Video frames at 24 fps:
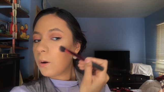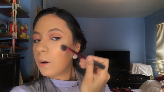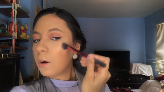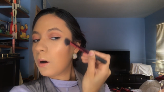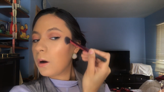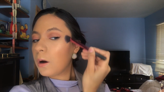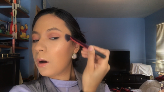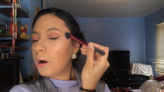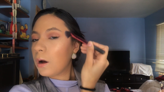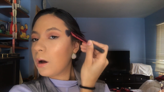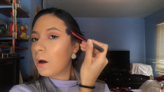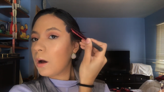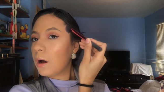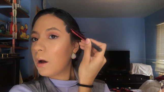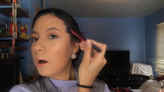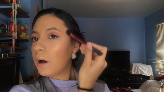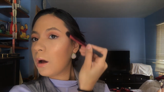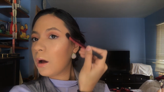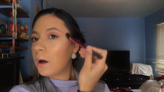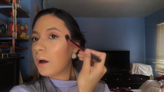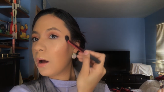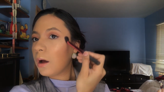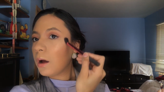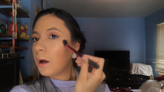
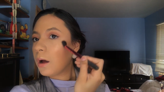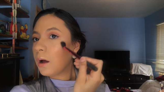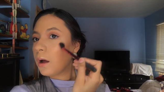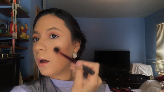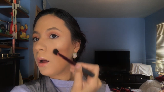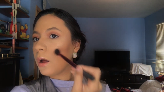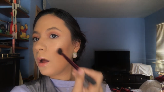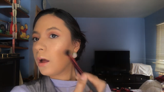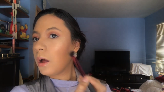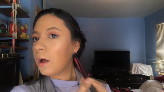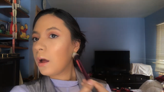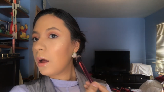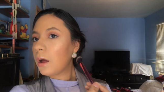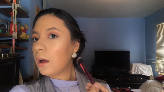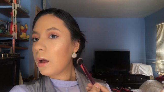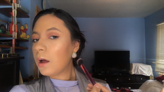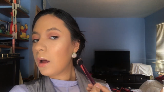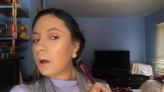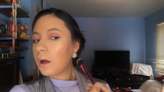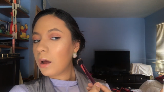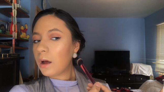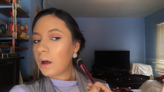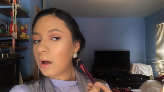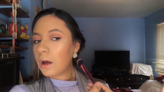
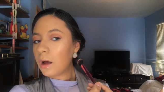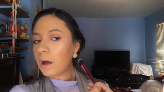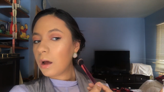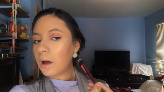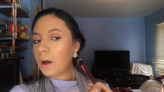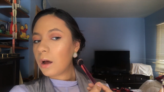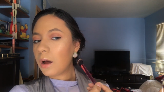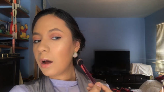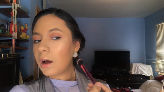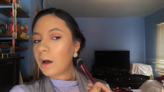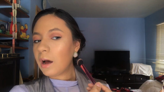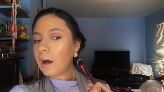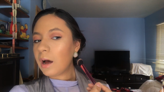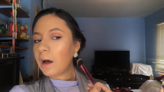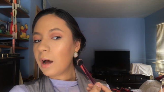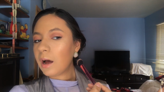(no one is talking)